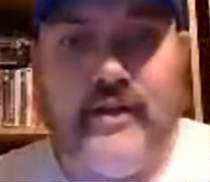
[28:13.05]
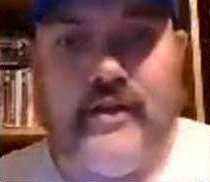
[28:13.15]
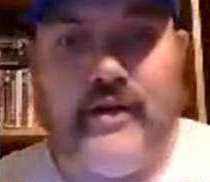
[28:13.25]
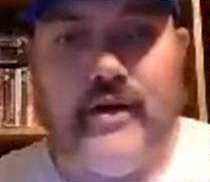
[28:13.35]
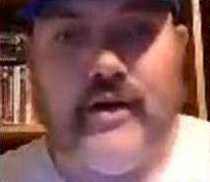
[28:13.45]

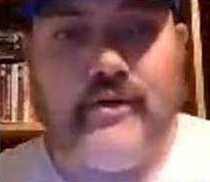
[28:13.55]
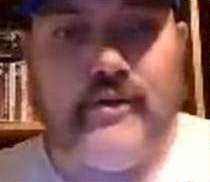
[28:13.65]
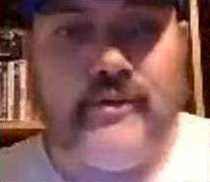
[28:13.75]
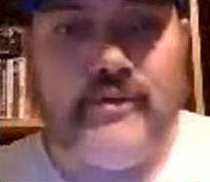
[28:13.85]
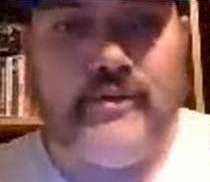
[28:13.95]

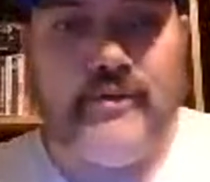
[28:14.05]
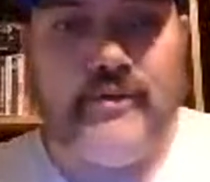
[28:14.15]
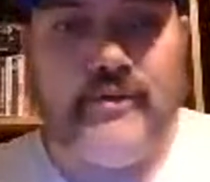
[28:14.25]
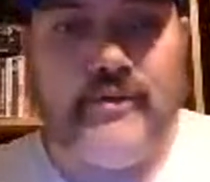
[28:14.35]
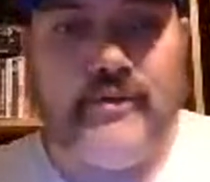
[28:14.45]
whole
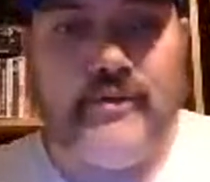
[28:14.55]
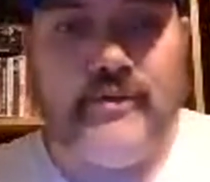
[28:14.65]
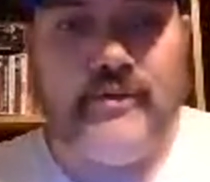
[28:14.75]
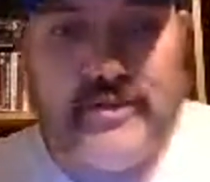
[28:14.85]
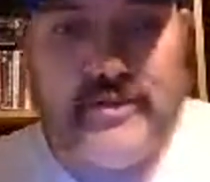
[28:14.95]

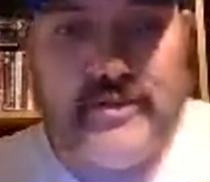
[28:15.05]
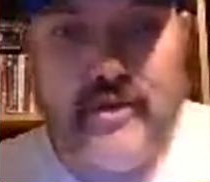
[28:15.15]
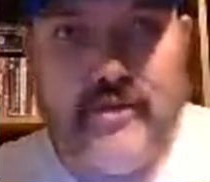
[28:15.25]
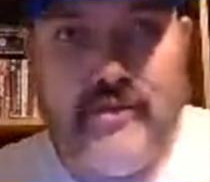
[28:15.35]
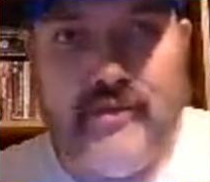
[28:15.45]

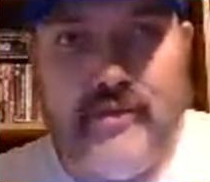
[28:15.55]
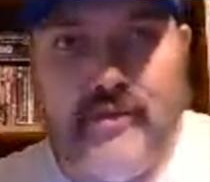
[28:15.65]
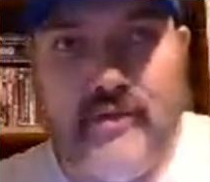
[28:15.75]
show